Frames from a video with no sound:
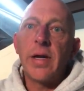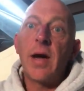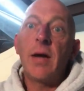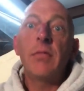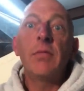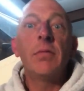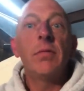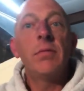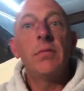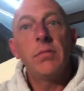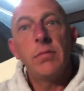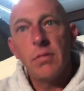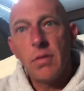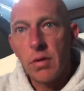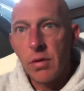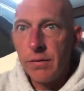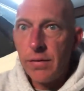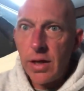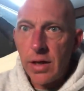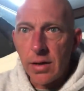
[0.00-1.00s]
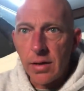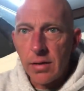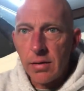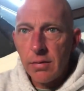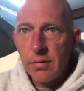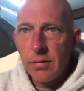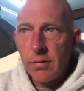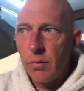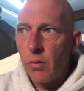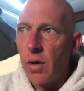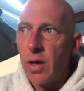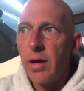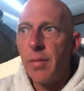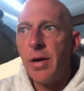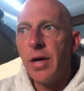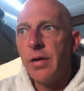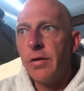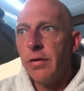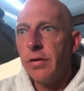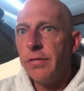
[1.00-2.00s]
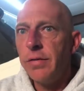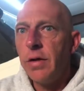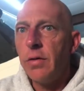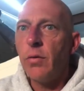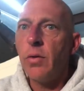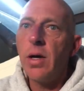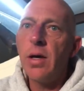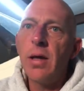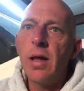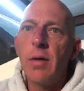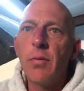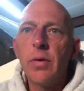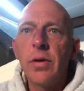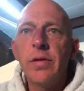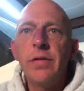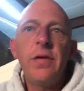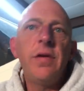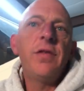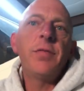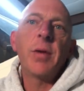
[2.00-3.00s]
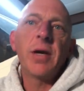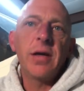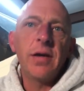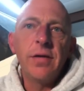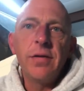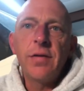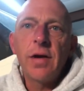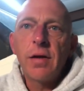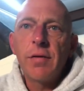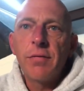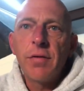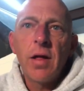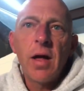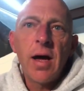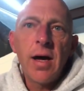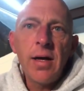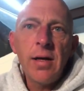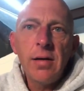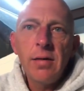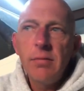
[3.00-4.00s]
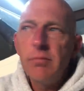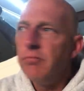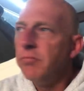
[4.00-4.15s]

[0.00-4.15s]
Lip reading: Now, RV, why did I buy an RV? Well, I wanted to teach my kids how to fly.